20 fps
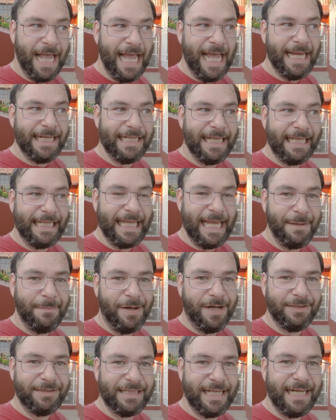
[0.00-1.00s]
And I
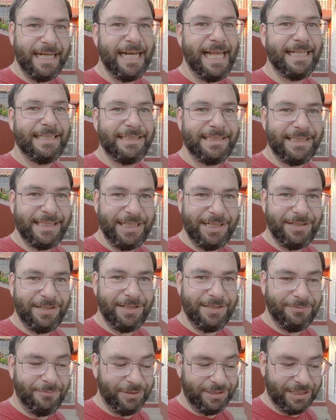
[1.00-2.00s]
came out the next
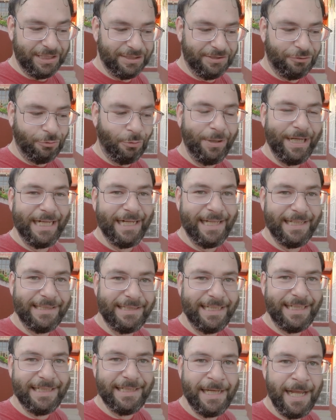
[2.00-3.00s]
year, which is
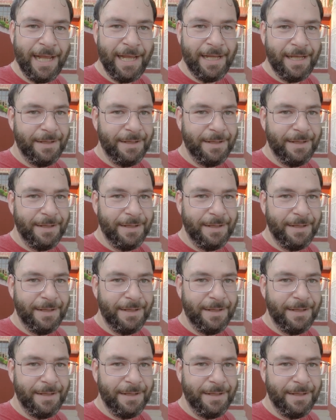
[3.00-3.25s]
2019,